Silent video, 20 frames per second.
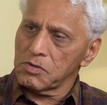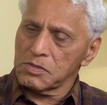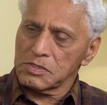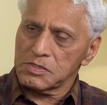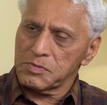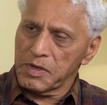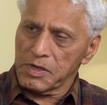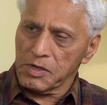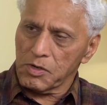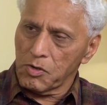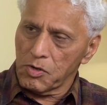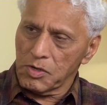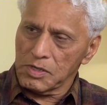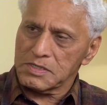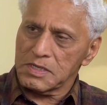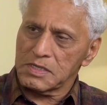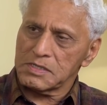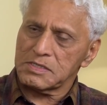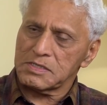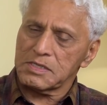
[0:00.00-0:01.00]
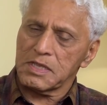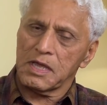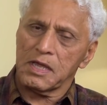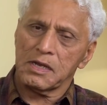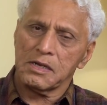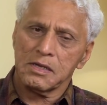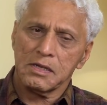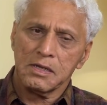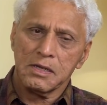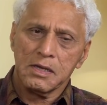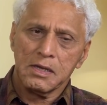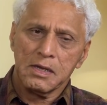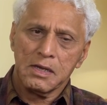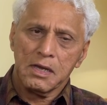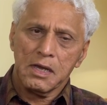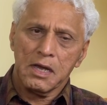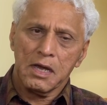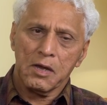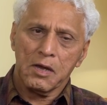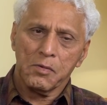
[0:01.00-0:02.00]
It's been growing since then.
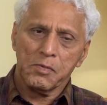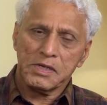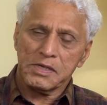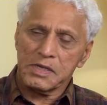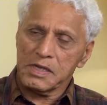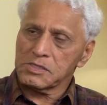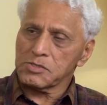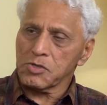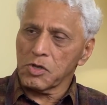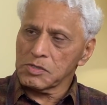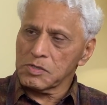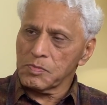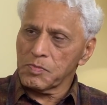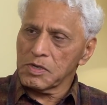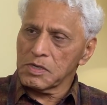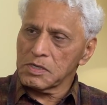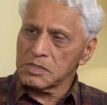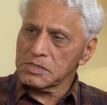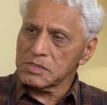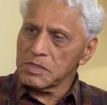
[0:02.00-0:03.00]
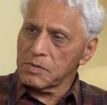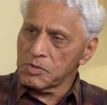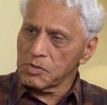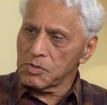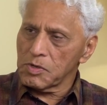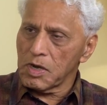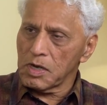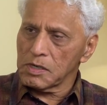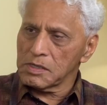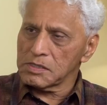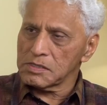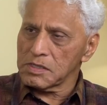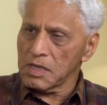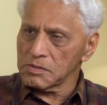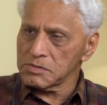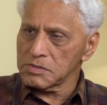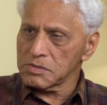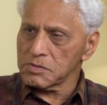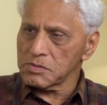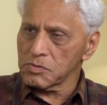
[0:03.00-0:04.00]
We teach entrepreneurship to
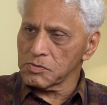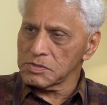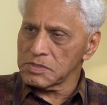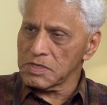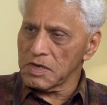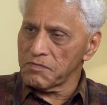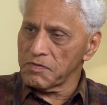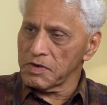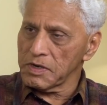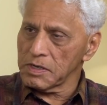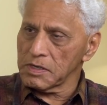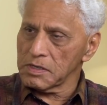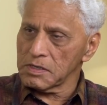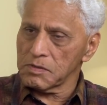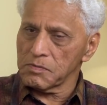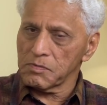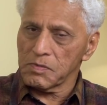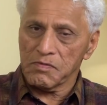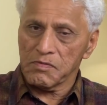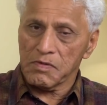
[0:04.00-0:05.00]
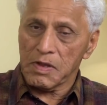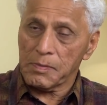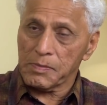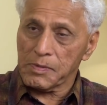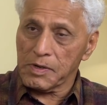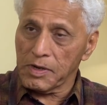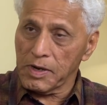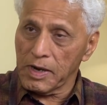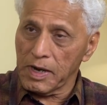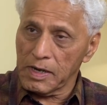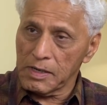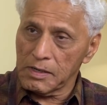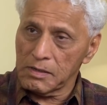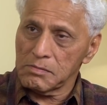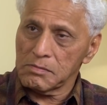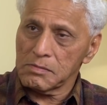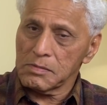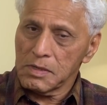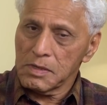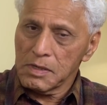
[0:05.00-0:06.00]
100,000 students every year. We've helped create,
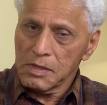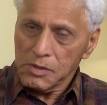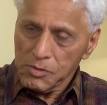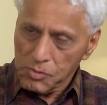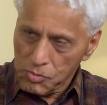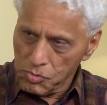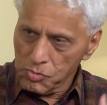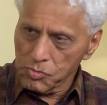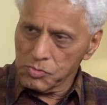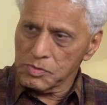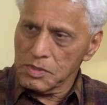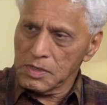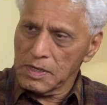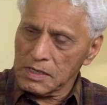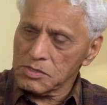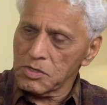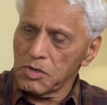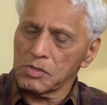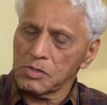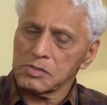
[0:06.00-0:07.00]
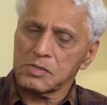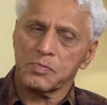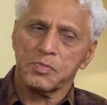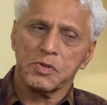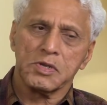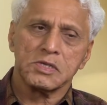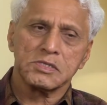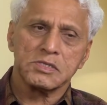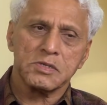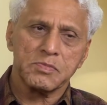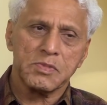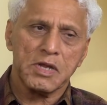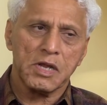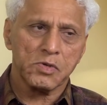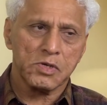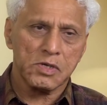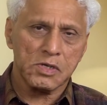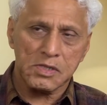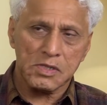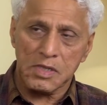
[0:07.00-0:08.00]
through the National Entrepreneurship
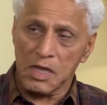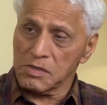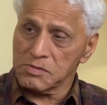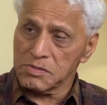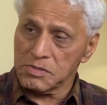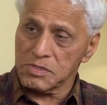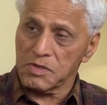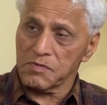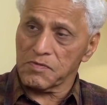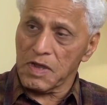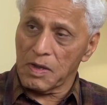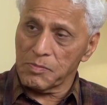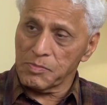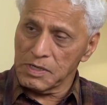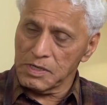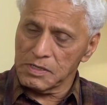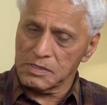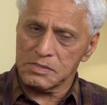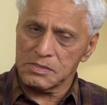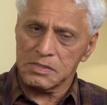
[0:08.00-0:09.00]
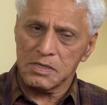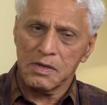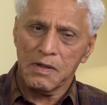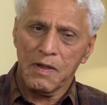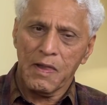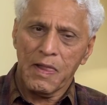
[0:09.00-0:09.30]
Network, thousands of companies.